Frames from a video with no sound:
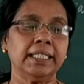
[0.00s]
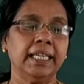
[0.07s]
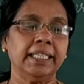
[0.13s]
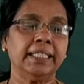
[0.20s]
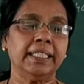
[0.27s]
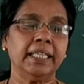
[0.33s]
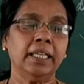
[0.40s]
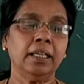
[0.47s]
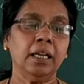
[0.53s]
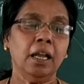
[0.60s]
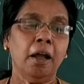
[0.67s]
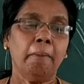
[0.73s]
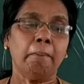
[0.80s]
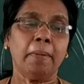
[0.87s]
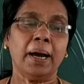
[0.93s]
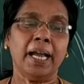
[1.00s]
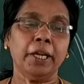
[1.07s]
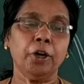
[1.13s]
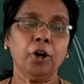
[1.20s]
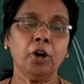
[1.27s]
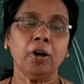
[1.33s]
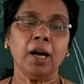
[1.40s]
getting
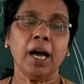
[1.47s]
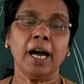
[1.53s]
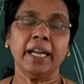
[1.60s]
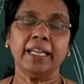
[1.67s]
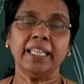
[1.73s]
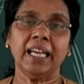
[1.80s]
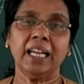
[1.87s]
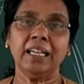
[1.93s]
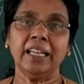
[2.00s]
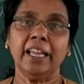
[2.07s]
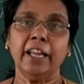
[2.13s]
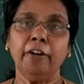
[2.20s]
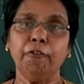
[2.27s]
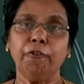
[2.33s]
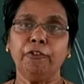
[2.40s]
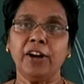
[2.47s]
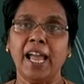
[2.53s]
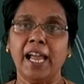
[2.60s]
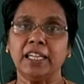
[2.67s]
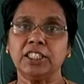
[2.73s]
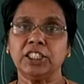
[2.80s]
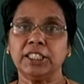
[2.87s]
myocardial
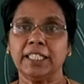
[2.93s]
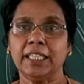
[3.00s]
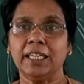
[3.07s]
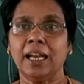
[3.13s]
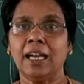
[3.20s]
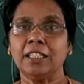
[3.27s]
infarction,